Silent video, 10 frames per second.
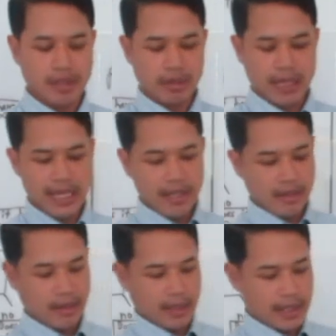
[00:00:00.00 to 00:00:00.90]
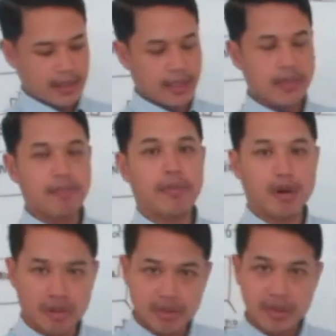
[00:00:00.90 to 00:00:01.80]
Okay, and then
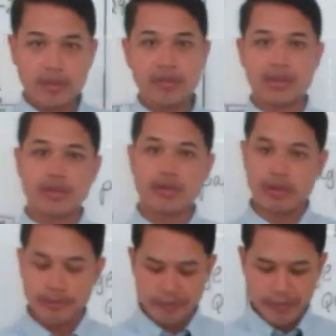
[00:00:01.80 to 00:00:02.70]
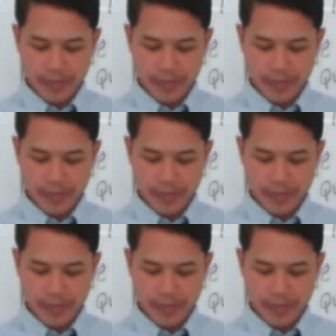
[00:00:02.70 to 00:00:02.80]
post it to the group.